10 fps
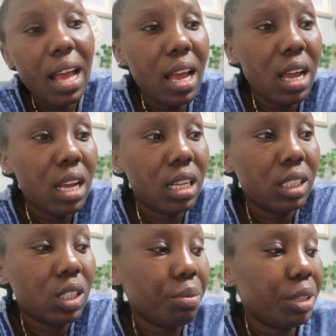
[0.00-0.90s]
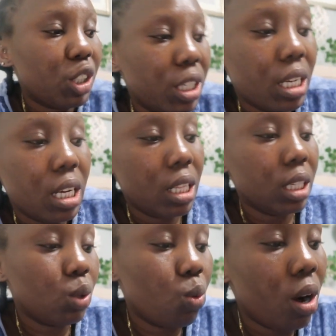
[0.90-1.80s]
and so I've been drinking
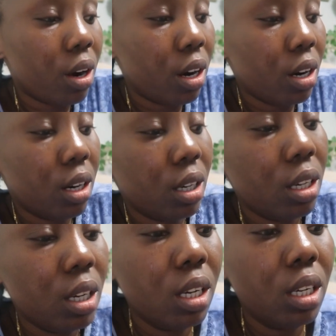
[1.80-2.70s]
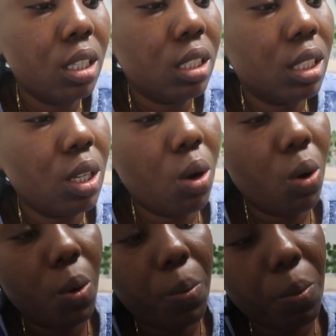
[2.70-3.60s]
this water
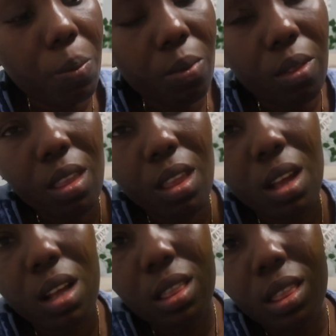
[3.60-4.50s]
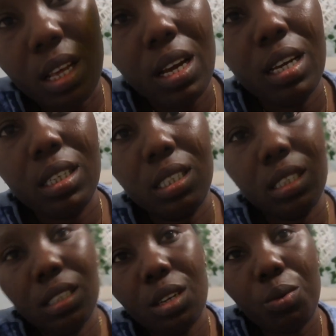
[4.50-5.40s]
so this
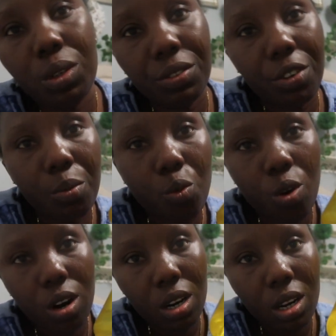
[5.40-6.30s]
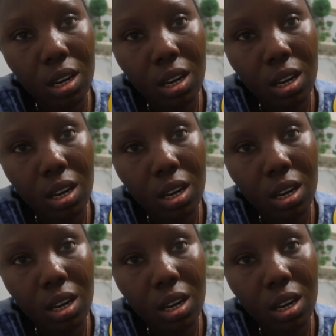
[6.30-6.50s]
was from work